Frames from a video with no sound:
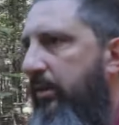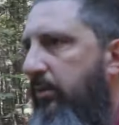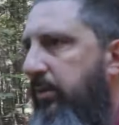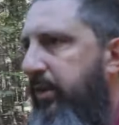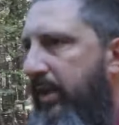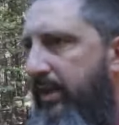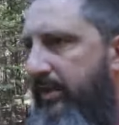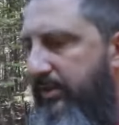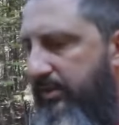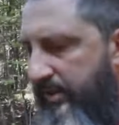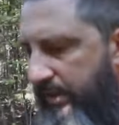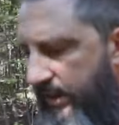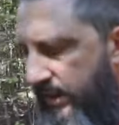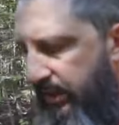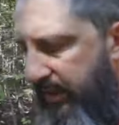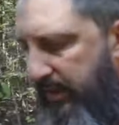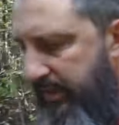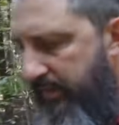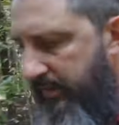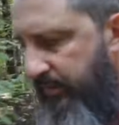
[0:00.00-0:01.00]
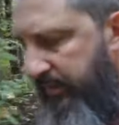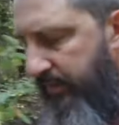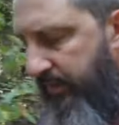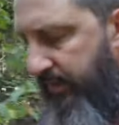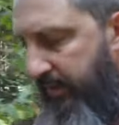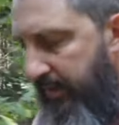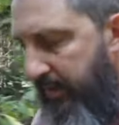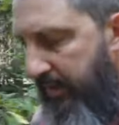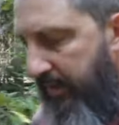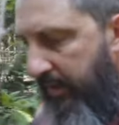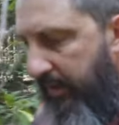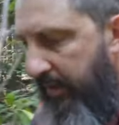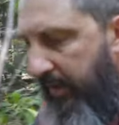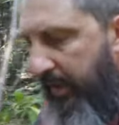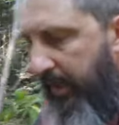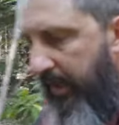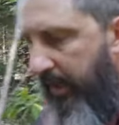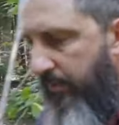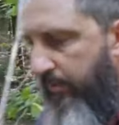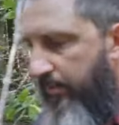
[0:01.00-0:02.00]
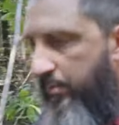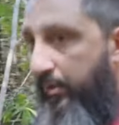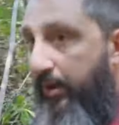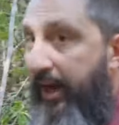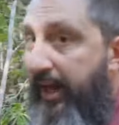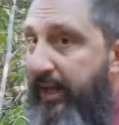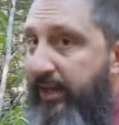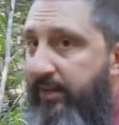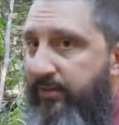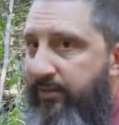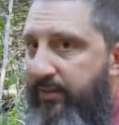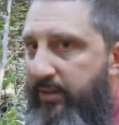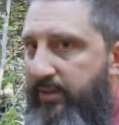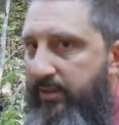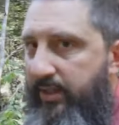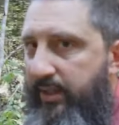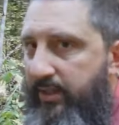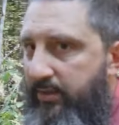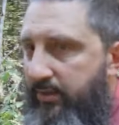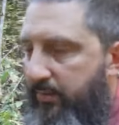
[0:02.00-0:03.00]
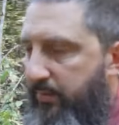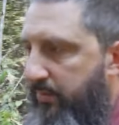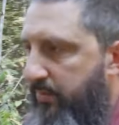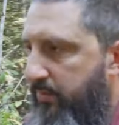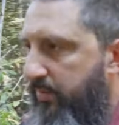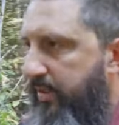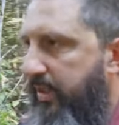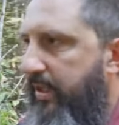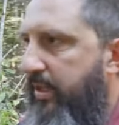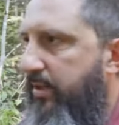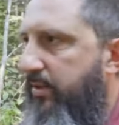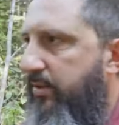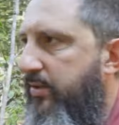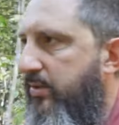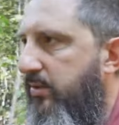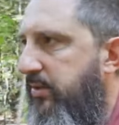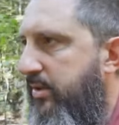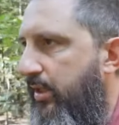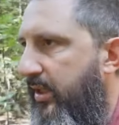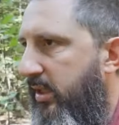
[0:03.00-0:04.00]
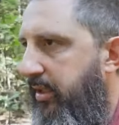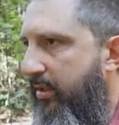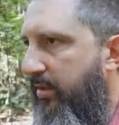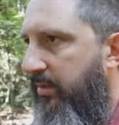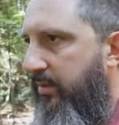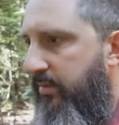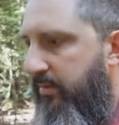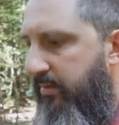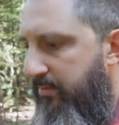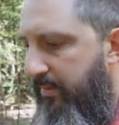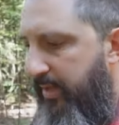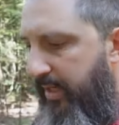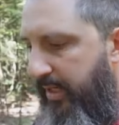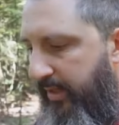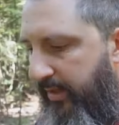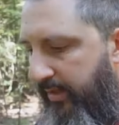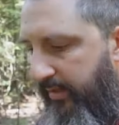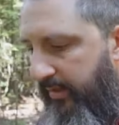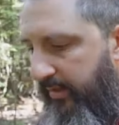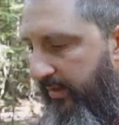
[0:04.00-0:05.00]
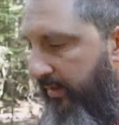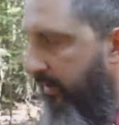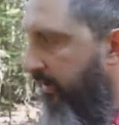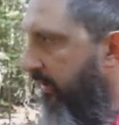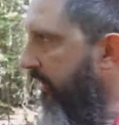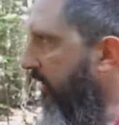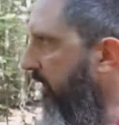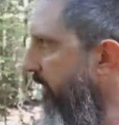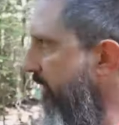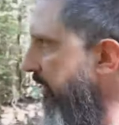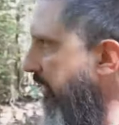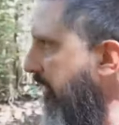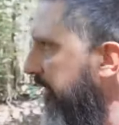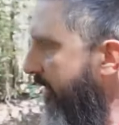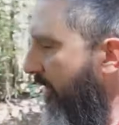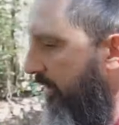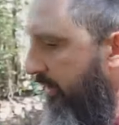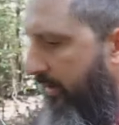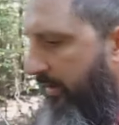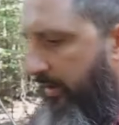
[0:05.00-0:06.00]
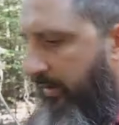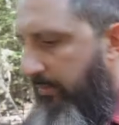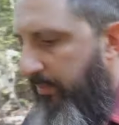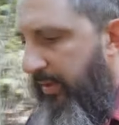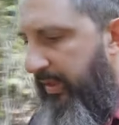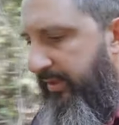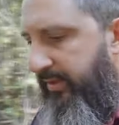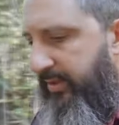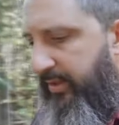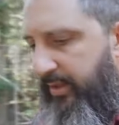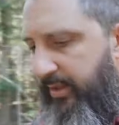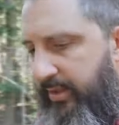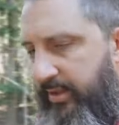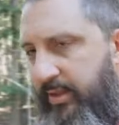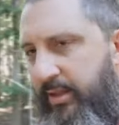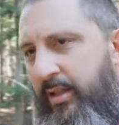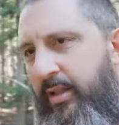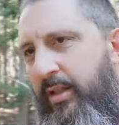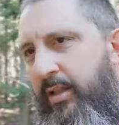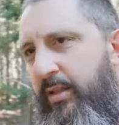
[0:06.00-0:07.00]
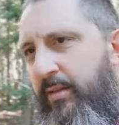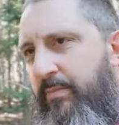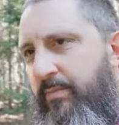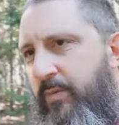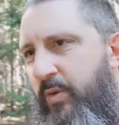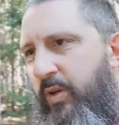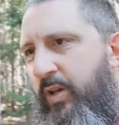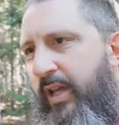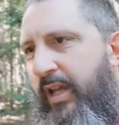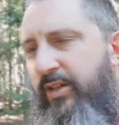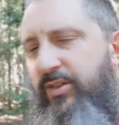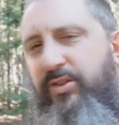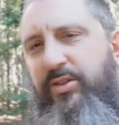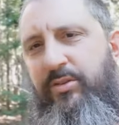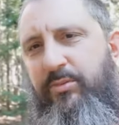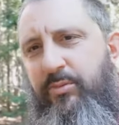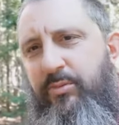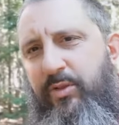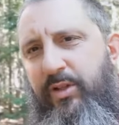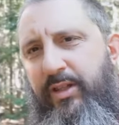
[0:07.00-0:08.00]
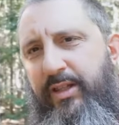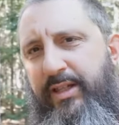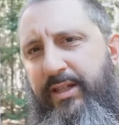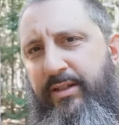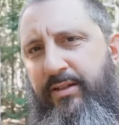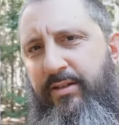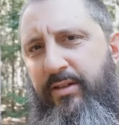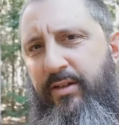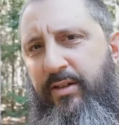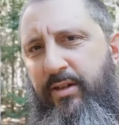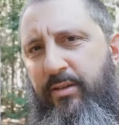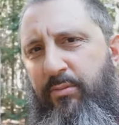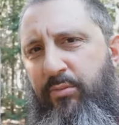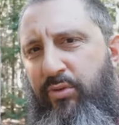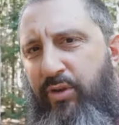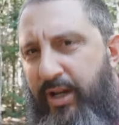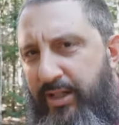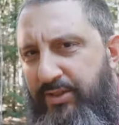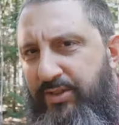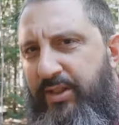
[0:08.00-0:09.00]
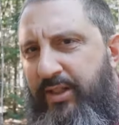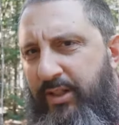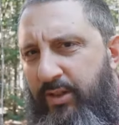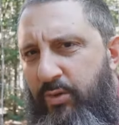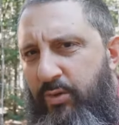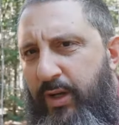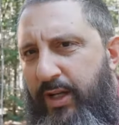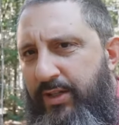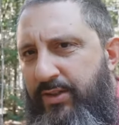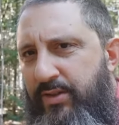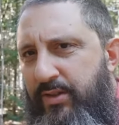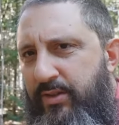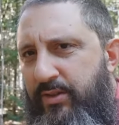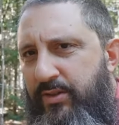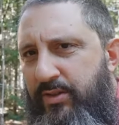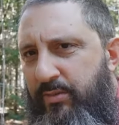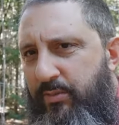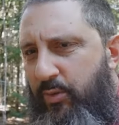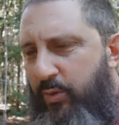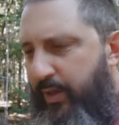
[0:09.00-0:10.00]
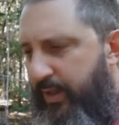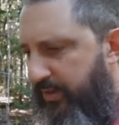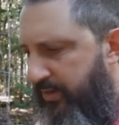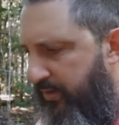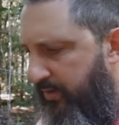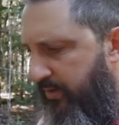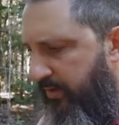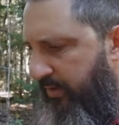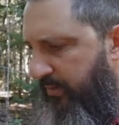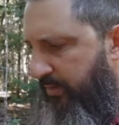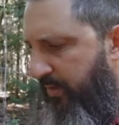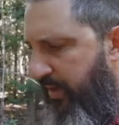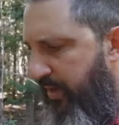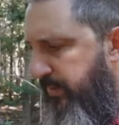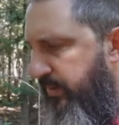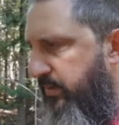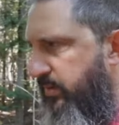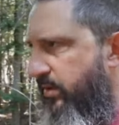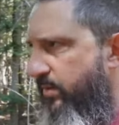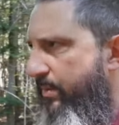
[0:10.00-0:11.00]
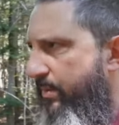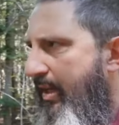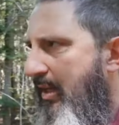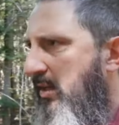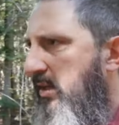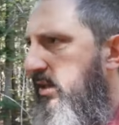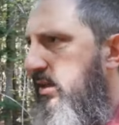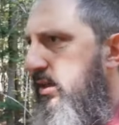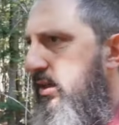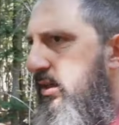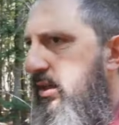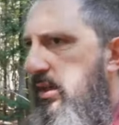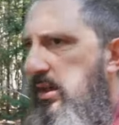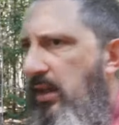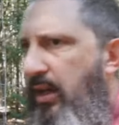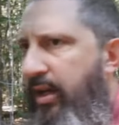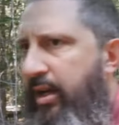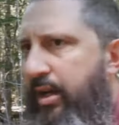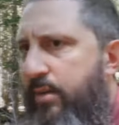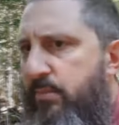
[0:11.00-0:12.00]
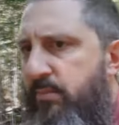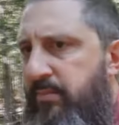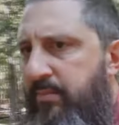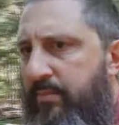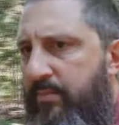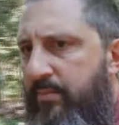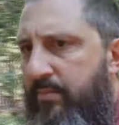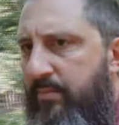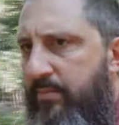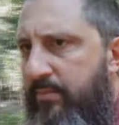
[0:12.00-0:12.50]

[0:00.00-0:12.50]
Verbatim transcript: What I see is um, praying for your leaders, which we'll get here to in a minute. But uh, I'm going to ask some really pressing questions, some questions that are probably going to make um,